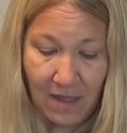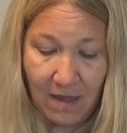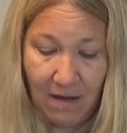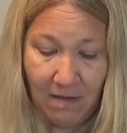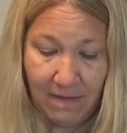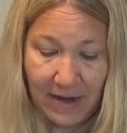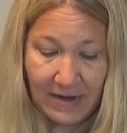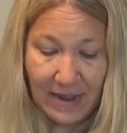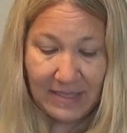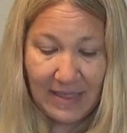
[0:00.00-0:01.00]
All
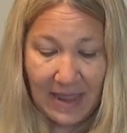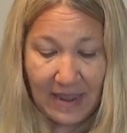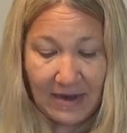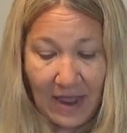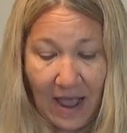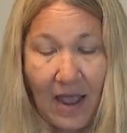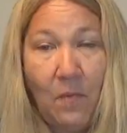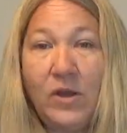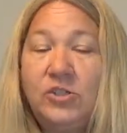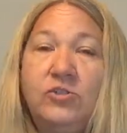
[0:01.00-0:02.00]
right, then I
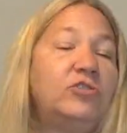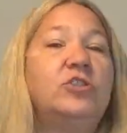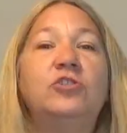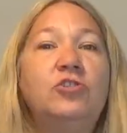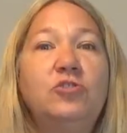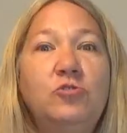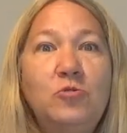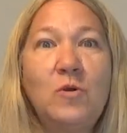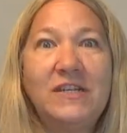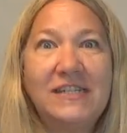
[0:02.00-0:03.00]
want you to
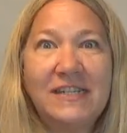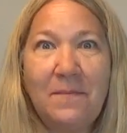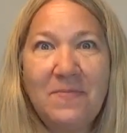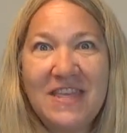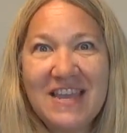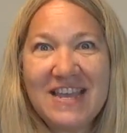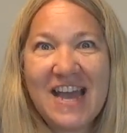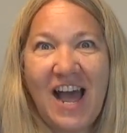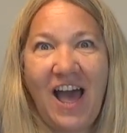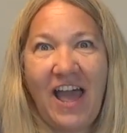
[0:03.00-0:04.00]
do something
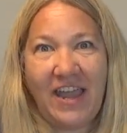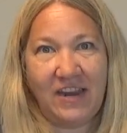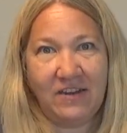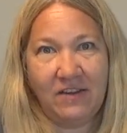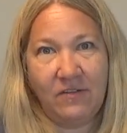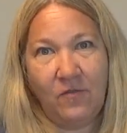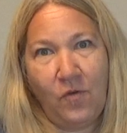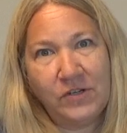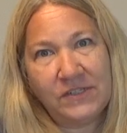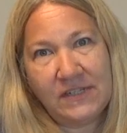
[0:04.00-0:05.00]
kind
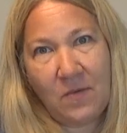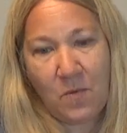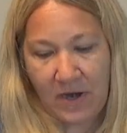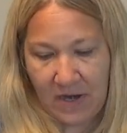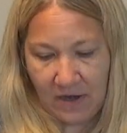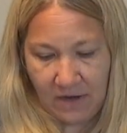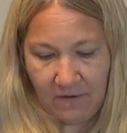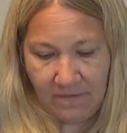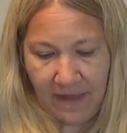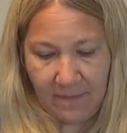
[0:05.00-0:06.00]
for someone in
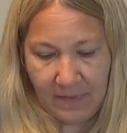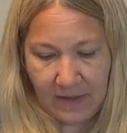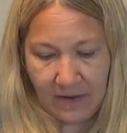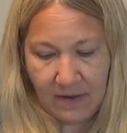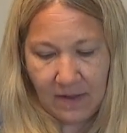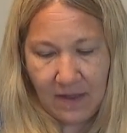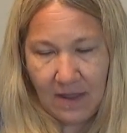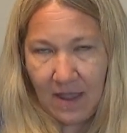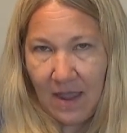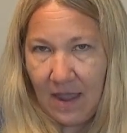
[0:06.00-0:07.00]
your family.
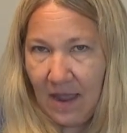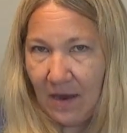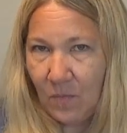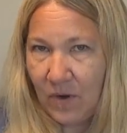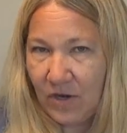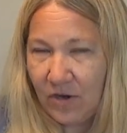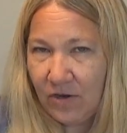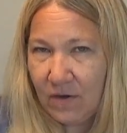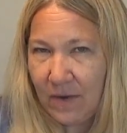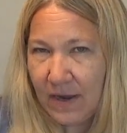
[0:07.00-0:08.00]
And when you're
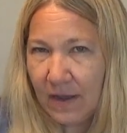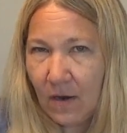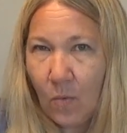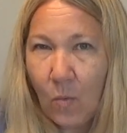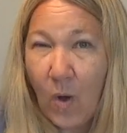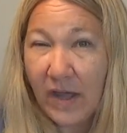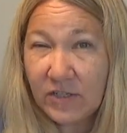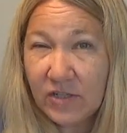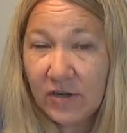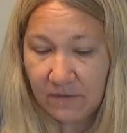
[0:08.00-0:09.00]
doing it,
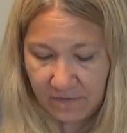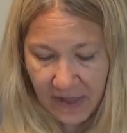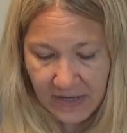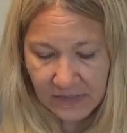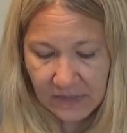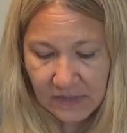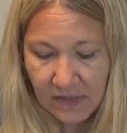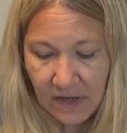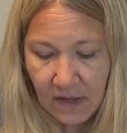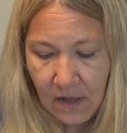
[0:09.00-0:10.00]
watch their face.
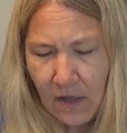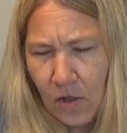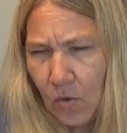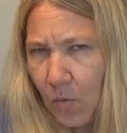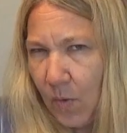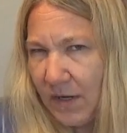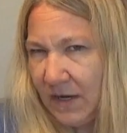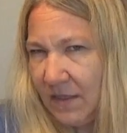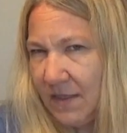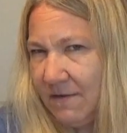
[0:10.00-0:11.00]
What
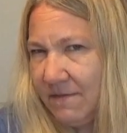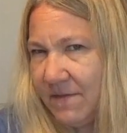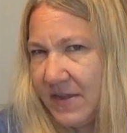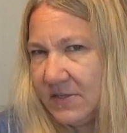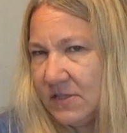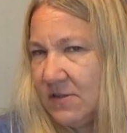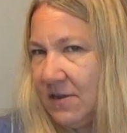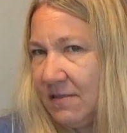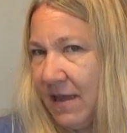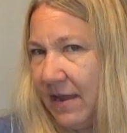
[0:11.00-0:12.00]
did their face
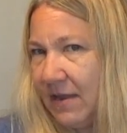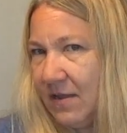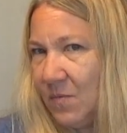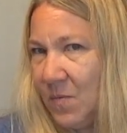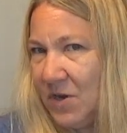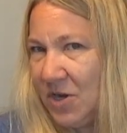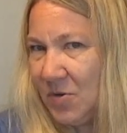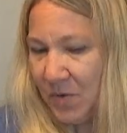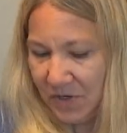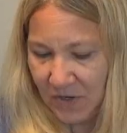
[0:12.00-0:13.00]
look like when
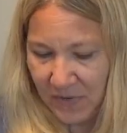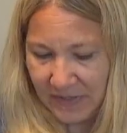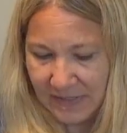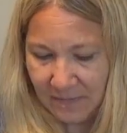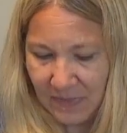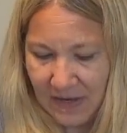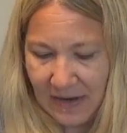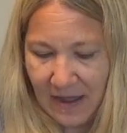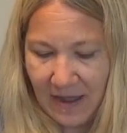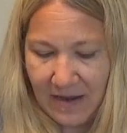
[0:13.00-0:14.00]
you were doing something
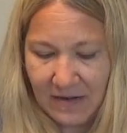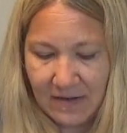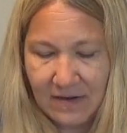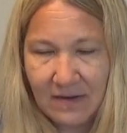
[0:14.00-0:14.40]
kind?